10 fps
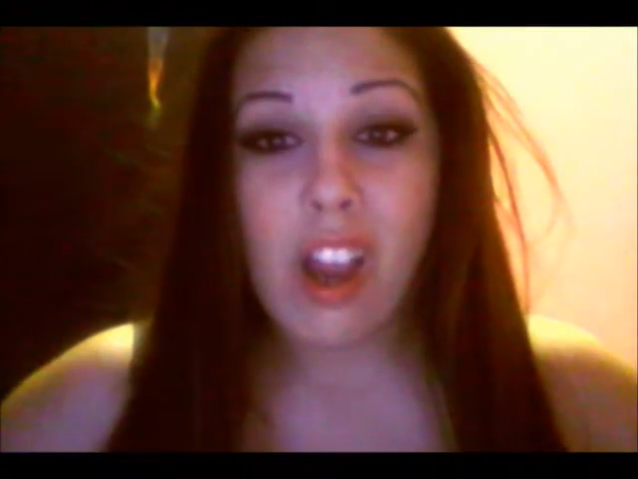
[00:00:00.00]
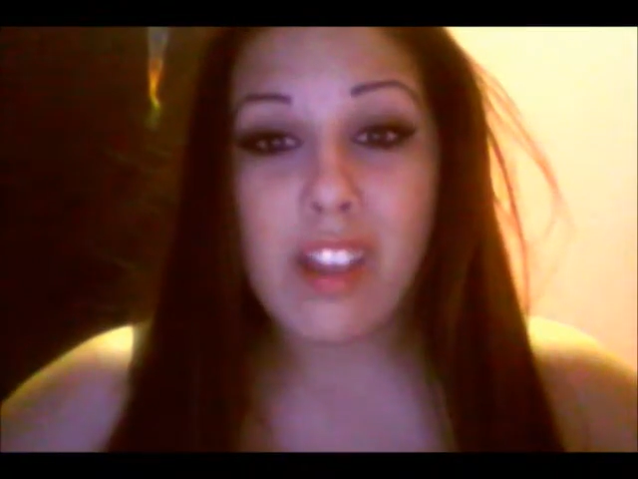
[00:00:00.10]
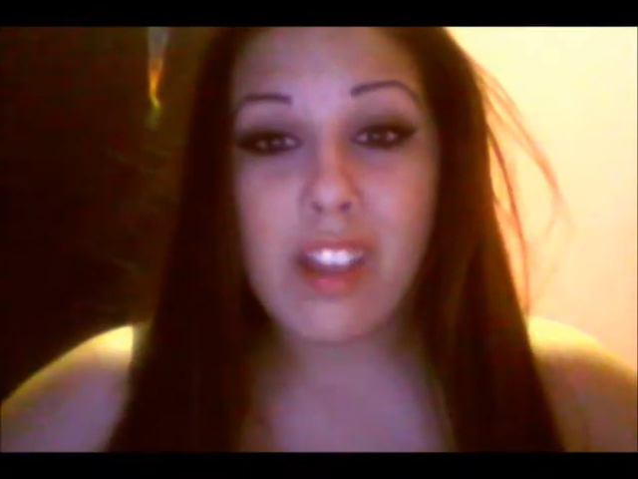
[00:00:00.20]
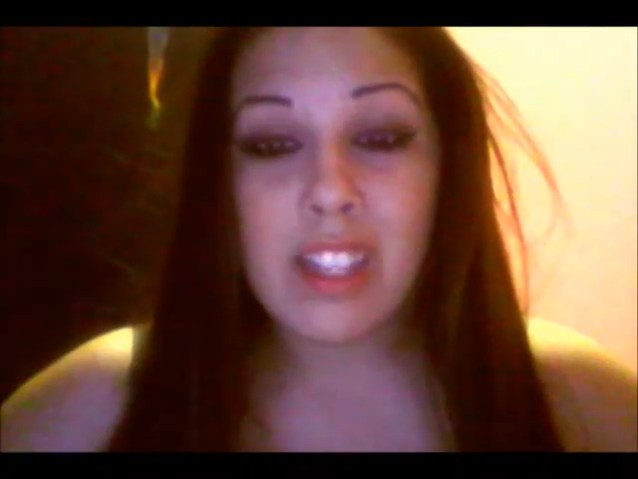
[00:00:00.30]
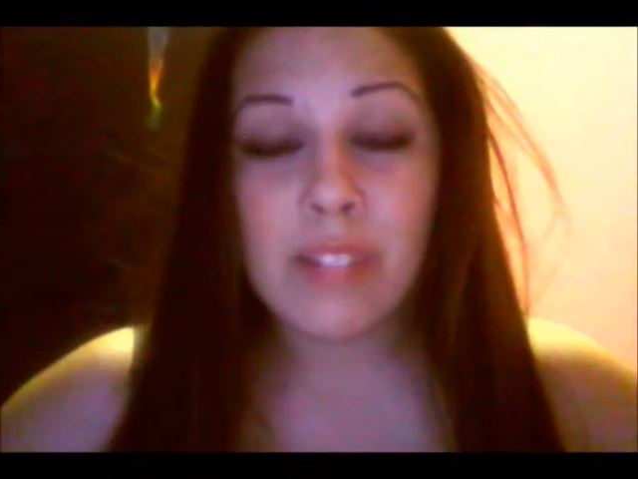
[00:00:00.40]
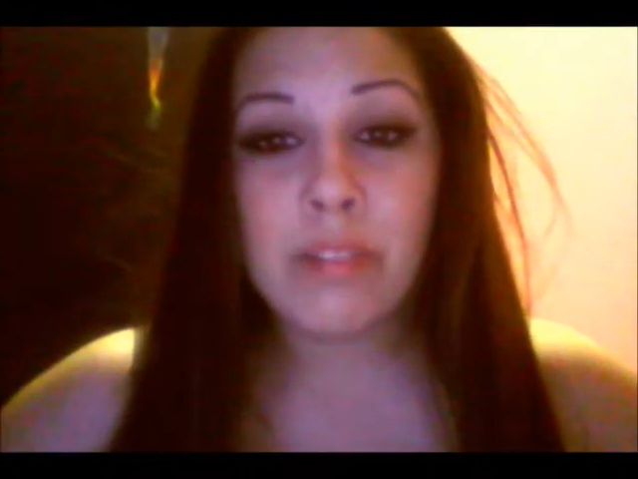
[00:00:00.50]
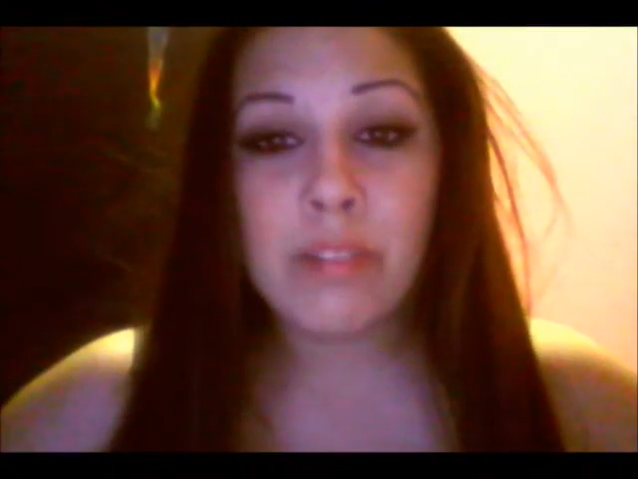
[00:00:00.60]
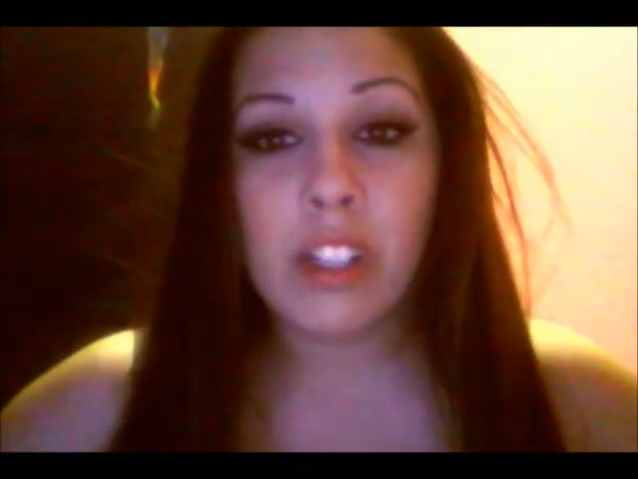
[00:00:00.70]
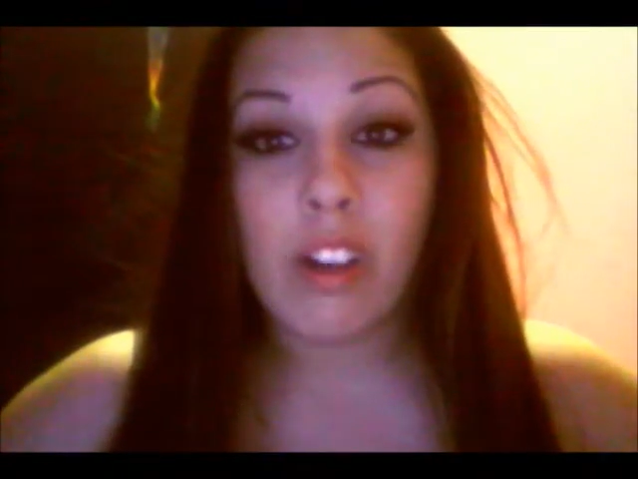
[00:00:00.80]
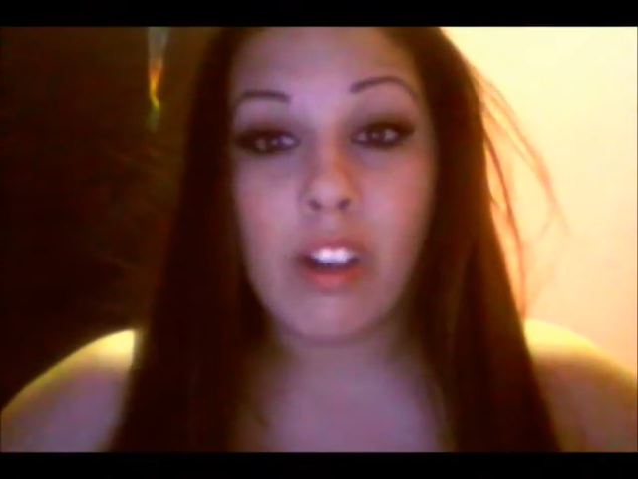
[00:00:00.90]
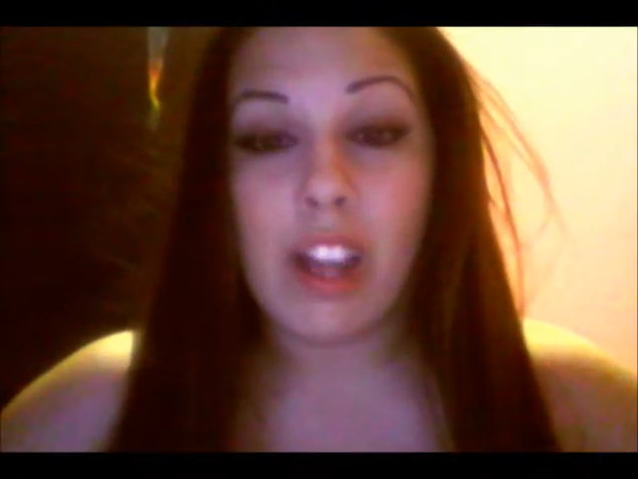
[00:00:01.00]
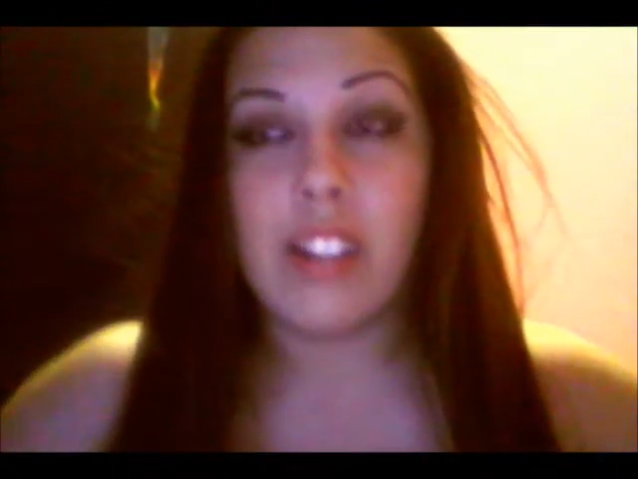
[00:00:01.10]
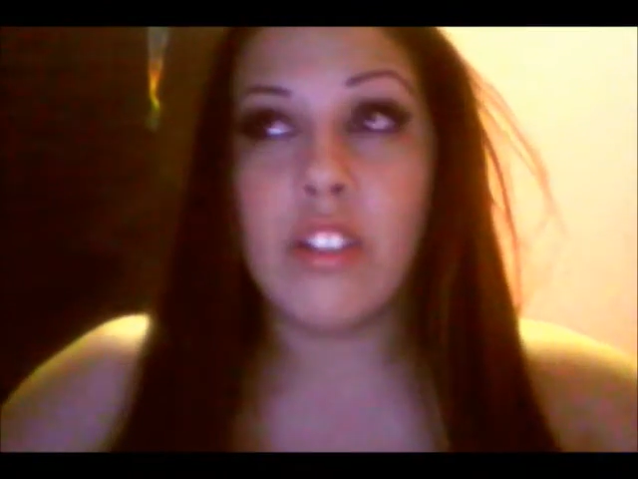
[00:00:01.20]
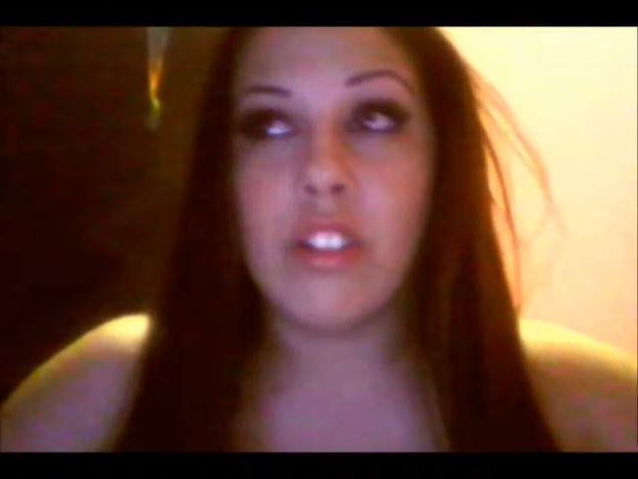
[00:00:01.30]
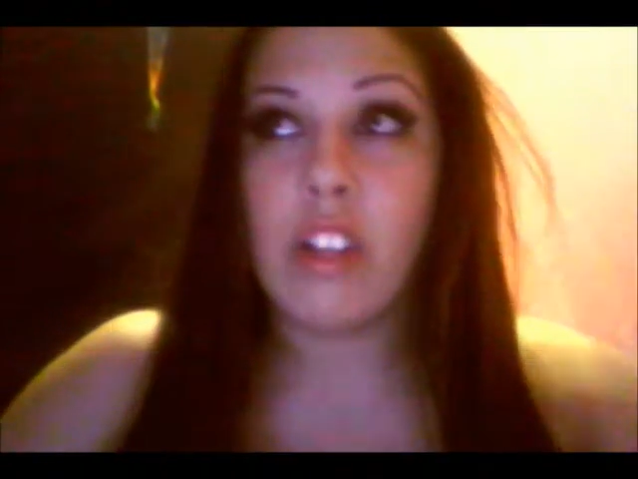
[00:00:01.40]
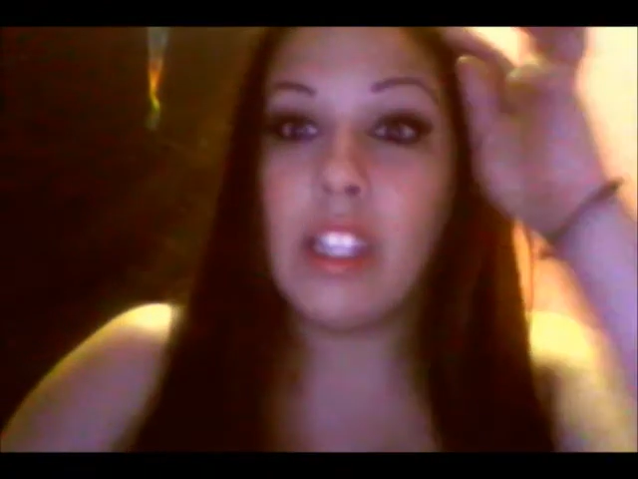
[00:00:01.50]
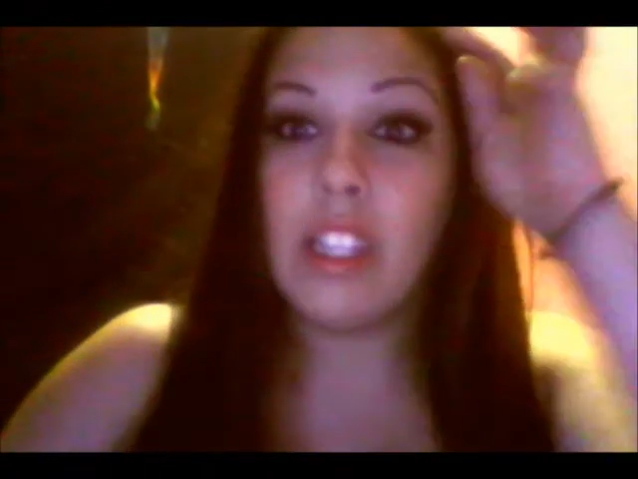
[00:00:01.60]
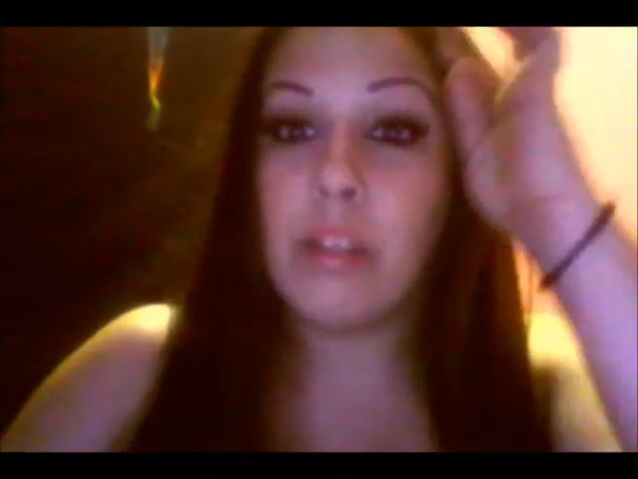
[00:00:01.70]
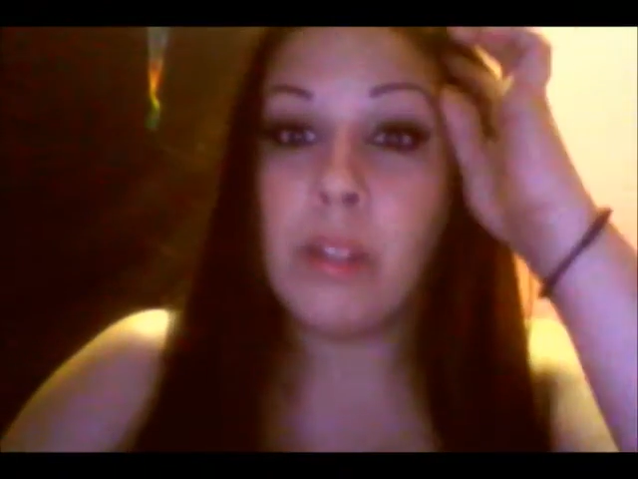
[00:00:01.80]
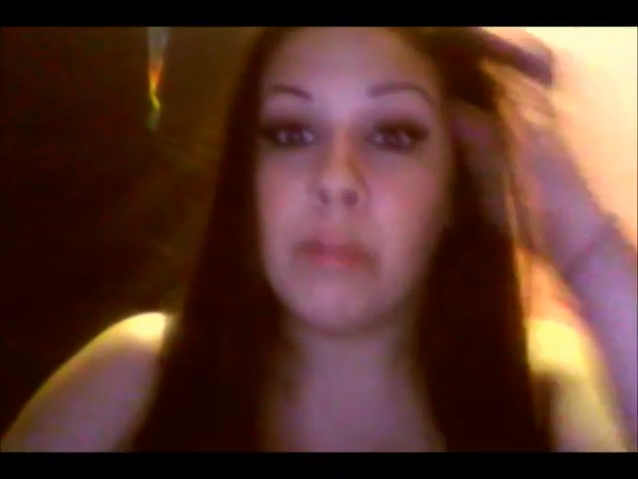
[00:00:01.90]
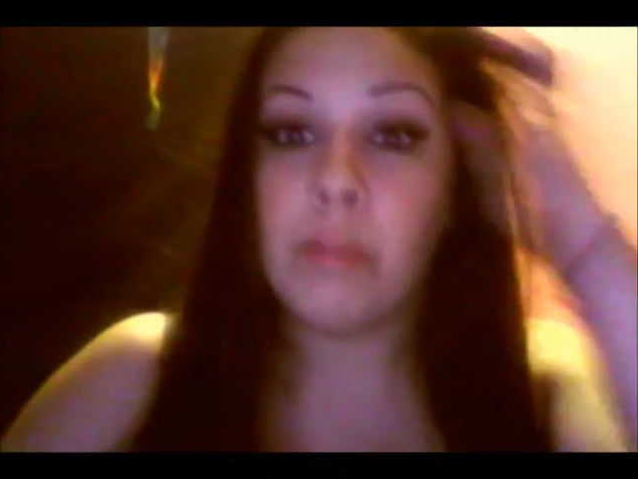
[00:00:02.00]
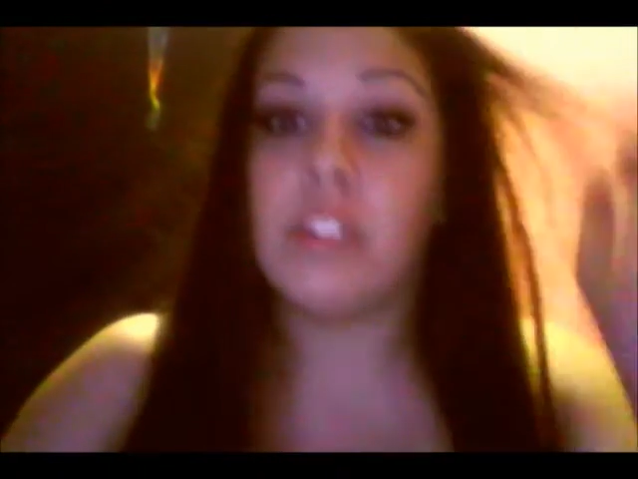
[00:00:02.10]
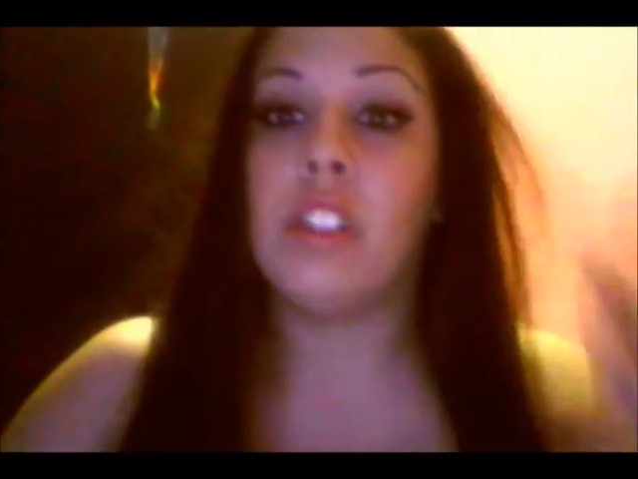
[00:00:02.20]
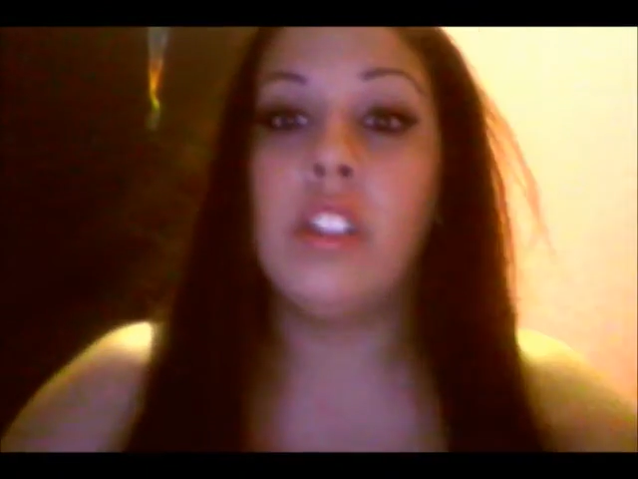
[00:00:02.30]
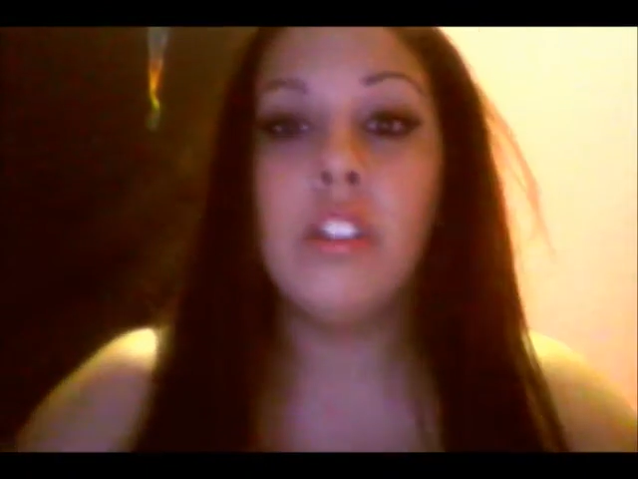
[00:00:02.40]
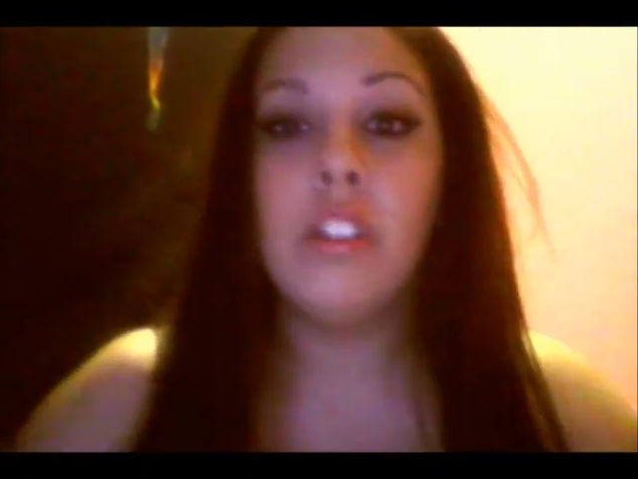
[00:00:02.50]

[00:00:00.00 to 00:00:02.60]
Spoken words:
I think I'm gonna go ahead and try to like get my homework done.